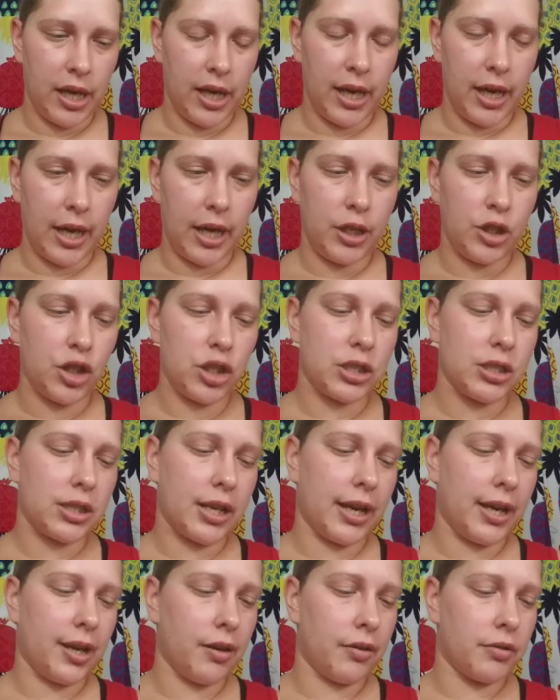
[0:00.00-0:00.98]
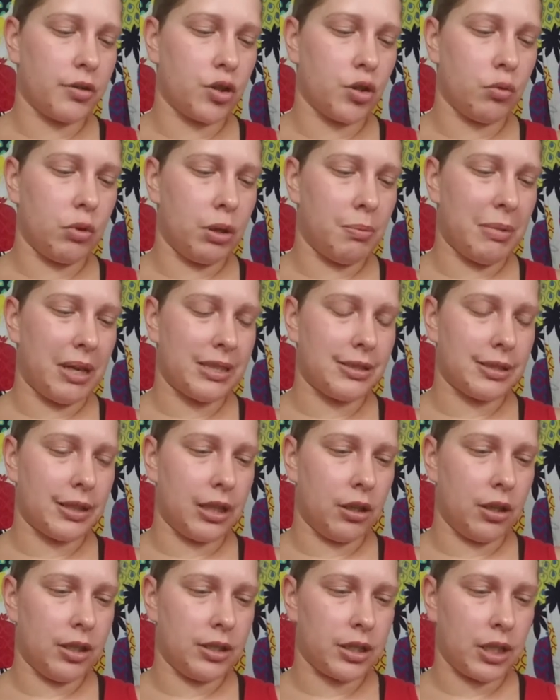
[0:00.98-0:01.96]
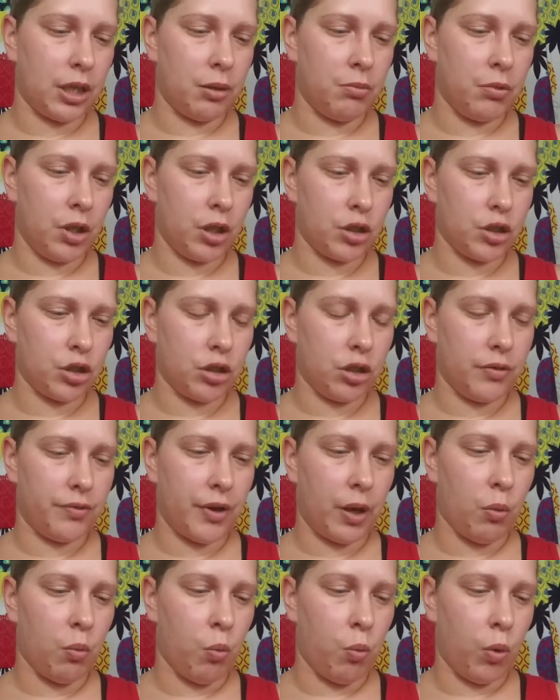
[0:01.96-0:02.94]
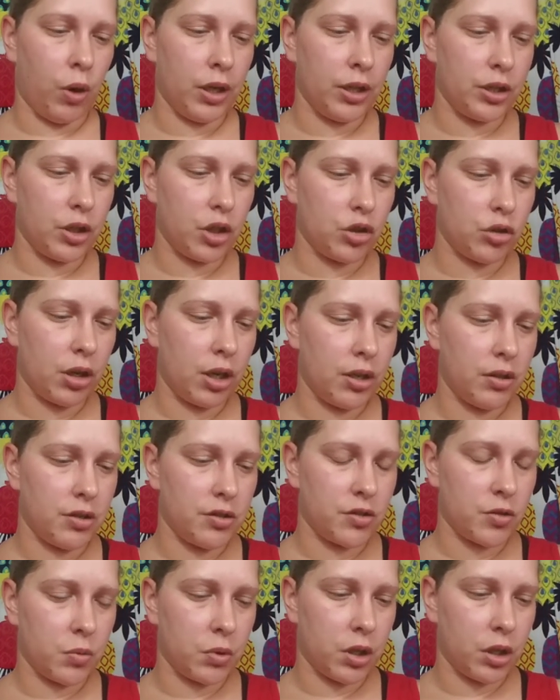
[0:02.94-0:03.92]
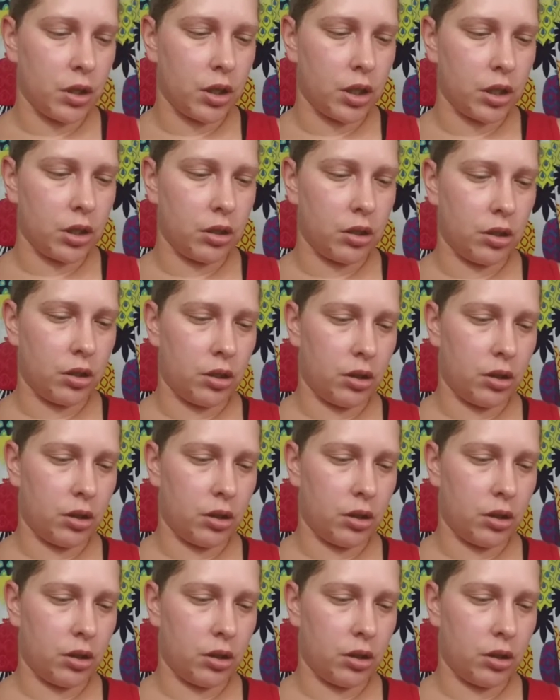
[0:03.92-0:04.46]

I just have so many mascaras. I'm not sure if I want to try this one on.